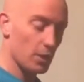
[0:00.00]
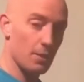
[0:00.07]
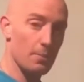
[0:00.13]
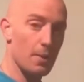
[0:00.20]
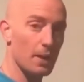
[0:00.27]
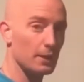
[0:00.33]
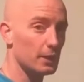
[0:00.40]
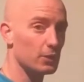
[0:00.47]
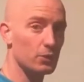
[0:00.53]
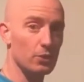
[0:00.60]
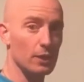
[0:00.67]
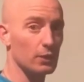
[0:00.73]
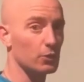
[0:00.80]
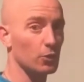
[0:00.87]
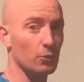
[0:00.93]
It might need to
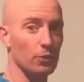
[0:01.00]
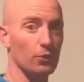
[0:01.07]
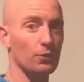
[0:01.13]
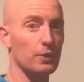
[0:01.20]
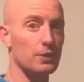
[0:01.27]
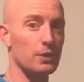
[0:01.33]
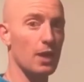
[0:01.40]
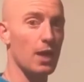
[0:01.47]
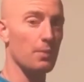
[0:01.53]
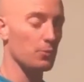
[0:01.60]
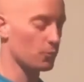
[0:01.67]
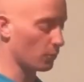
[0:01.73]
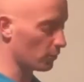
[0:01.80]
do that 2 or 3 times.